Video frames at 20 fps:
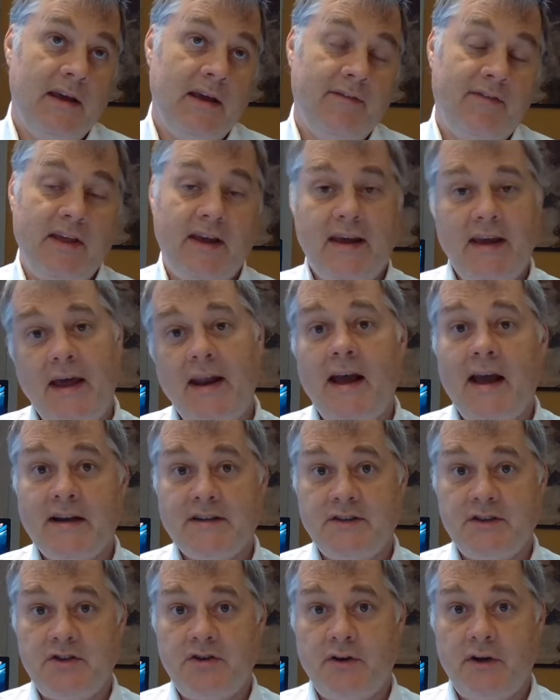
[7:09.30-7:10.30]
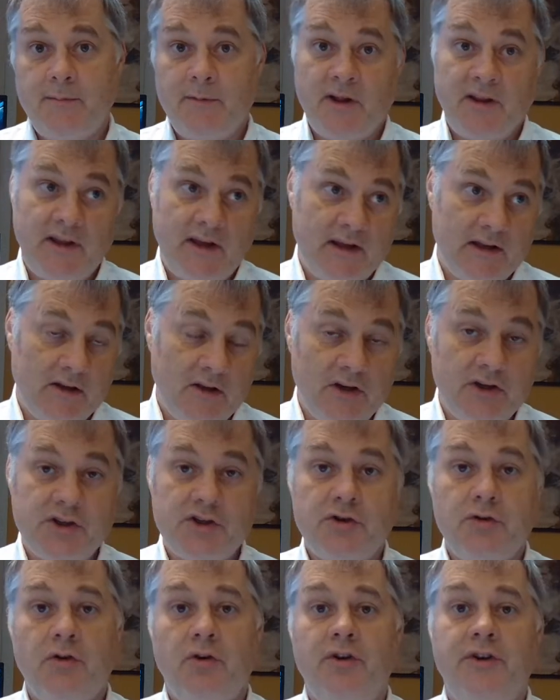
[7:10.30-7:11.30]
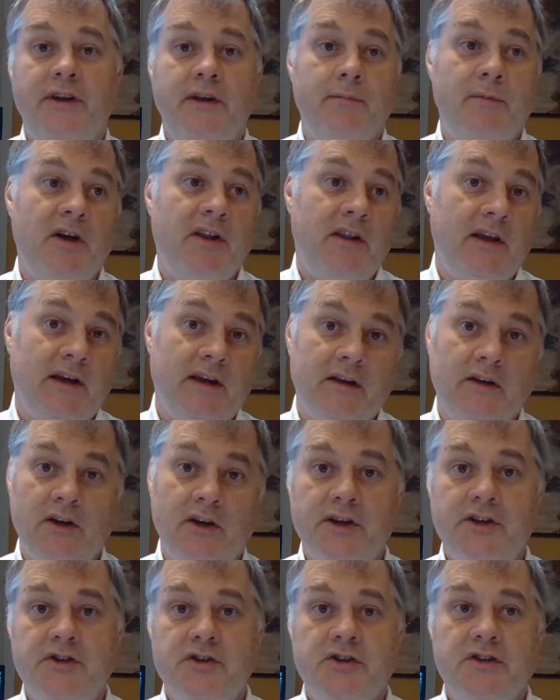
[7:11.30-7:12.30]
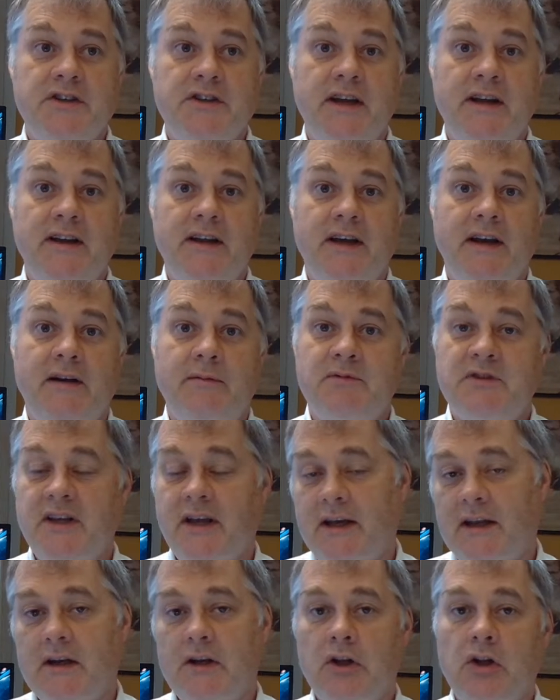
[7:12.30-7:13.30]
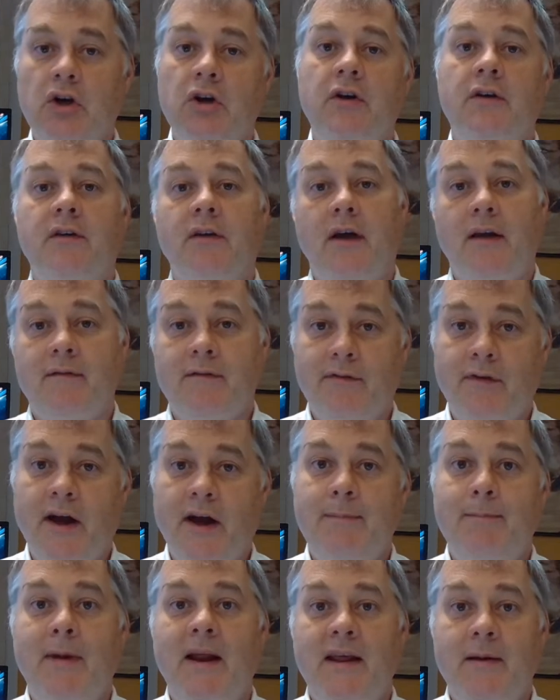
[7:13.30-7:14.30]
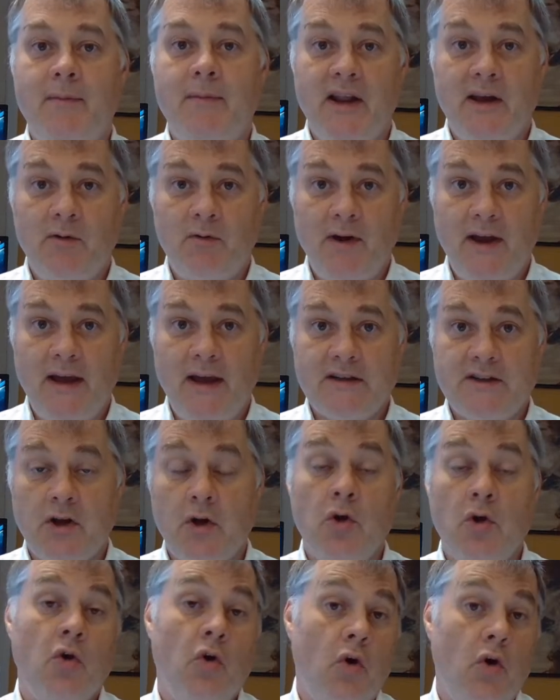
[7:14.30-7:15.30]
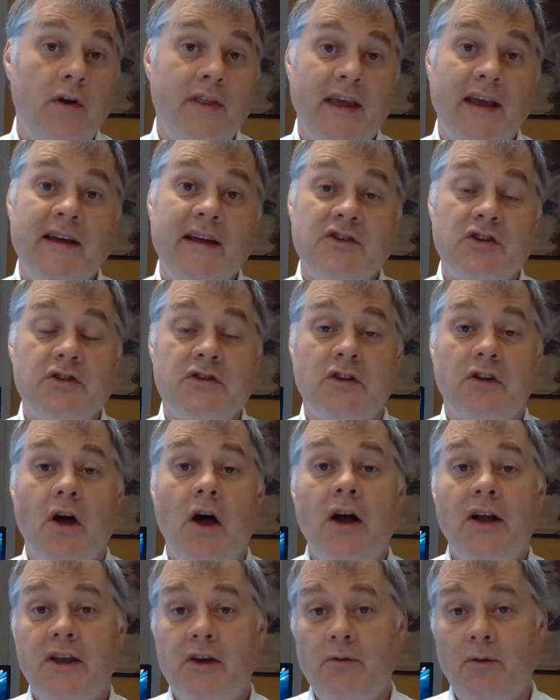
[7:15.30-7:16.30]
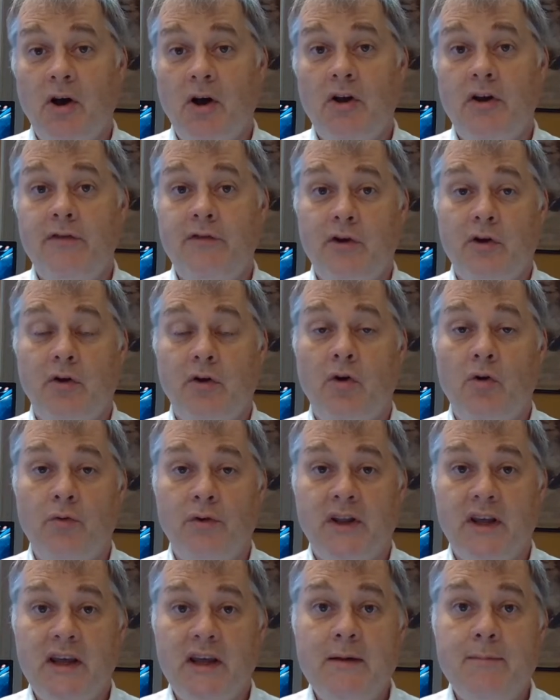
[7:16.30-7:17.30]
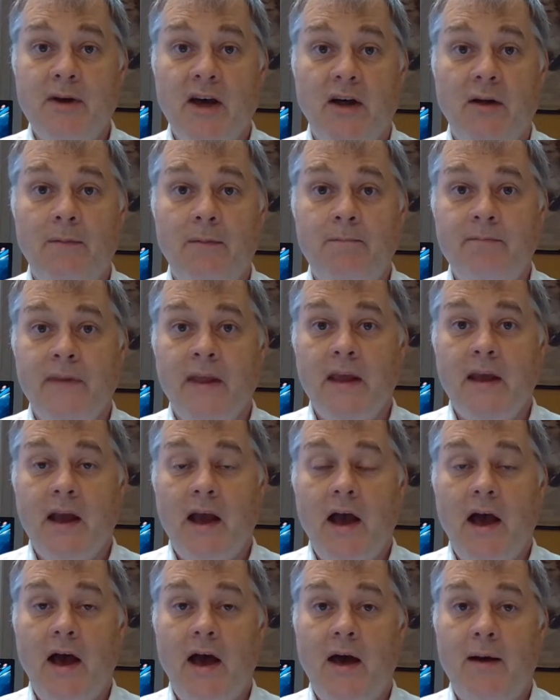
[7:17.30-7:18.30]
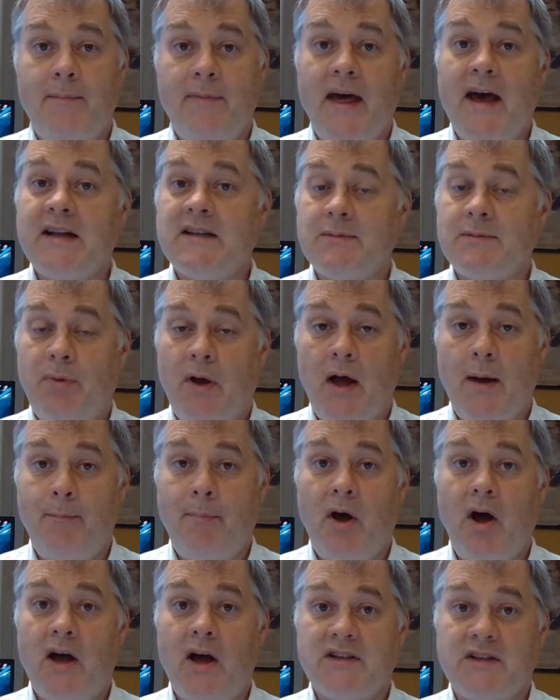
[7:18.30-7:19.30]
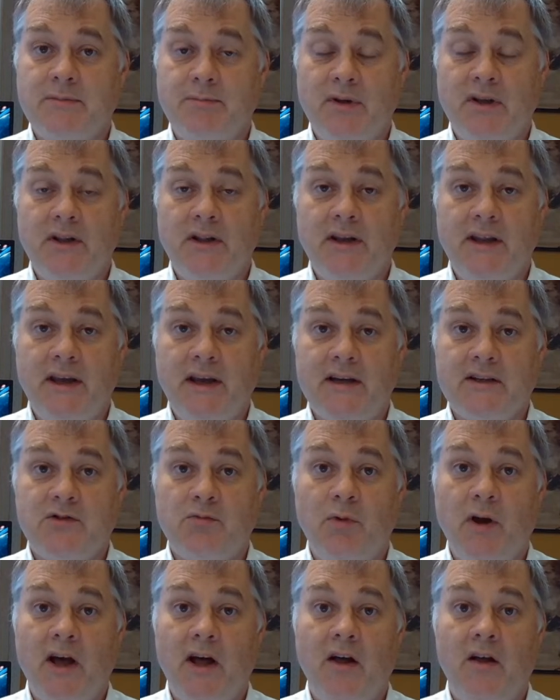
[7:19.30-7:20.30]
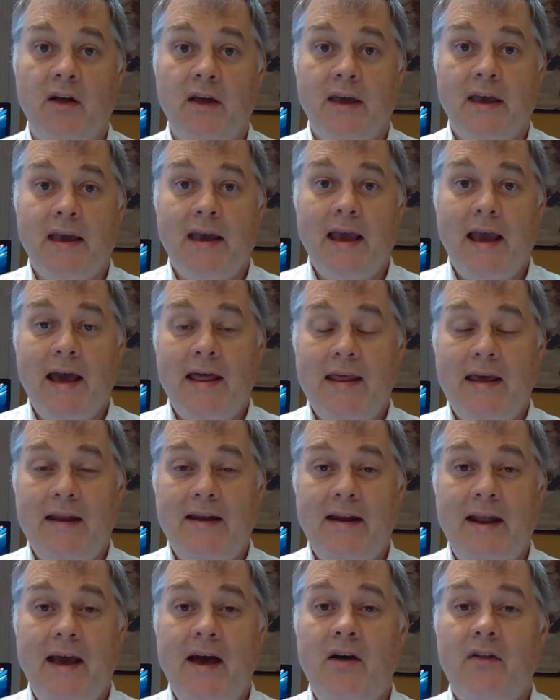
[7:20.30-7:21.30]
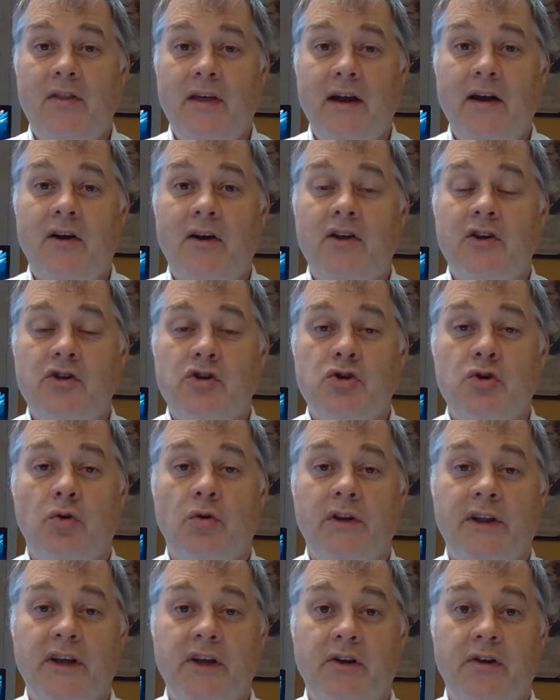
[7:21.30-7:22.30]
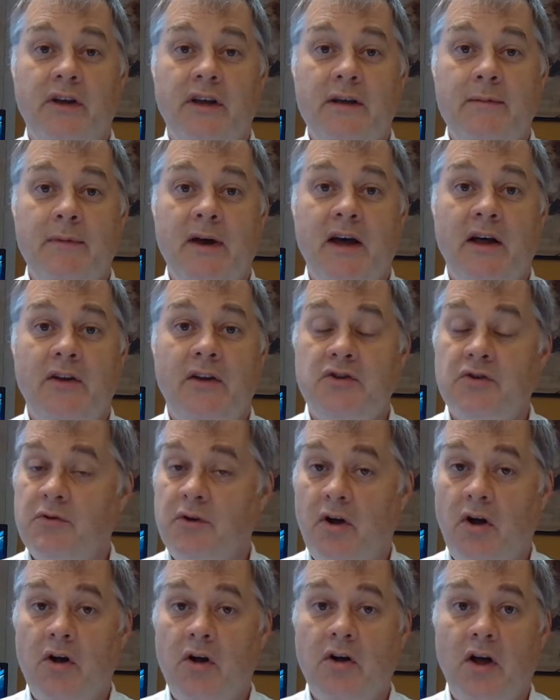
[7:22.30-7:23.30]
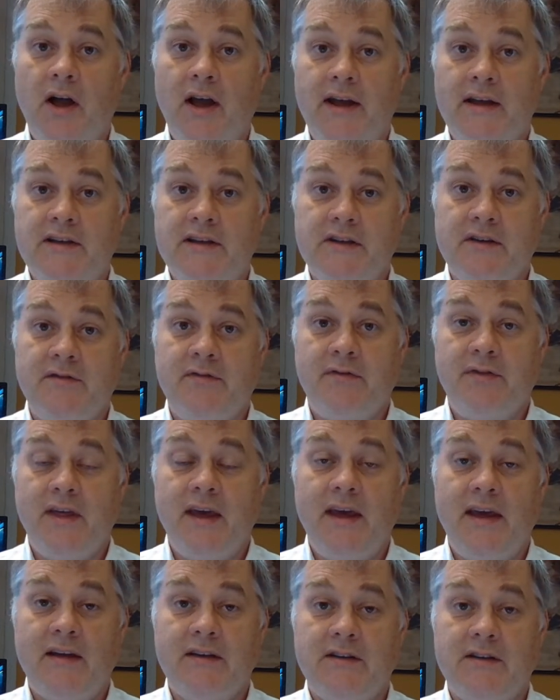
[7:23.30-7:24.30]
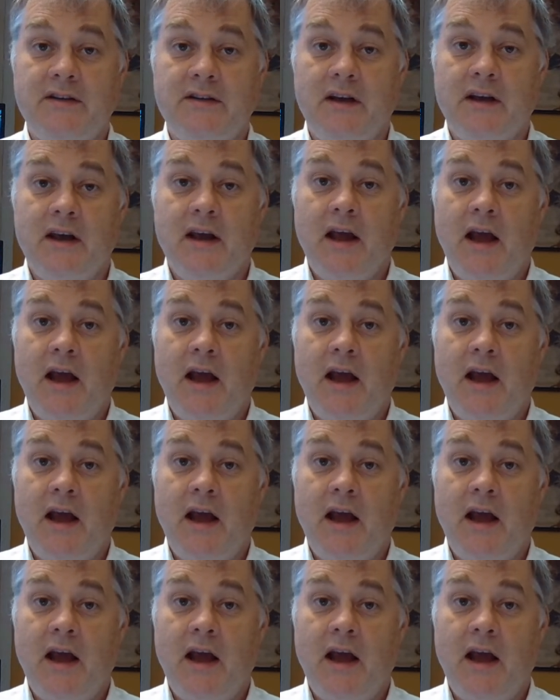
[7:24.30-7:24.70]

if they get access to your email, they can look at your old email, they can look at your sent items, they can look and find many, many ways, or they can just lock you out of your own email. That's a possibility as well. And then now they're controlling your email and doing all kinds of things.